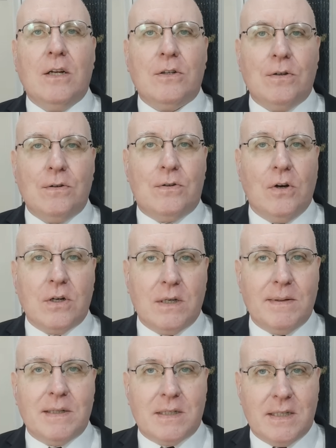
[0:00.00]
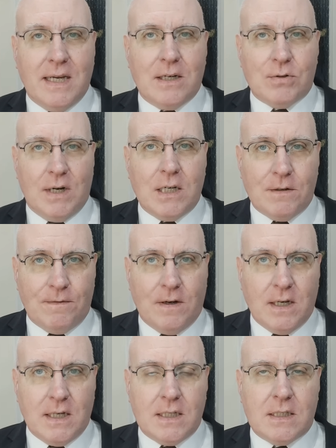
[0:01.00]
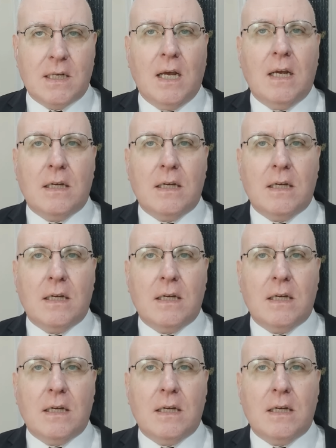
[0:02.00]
to document their trash fires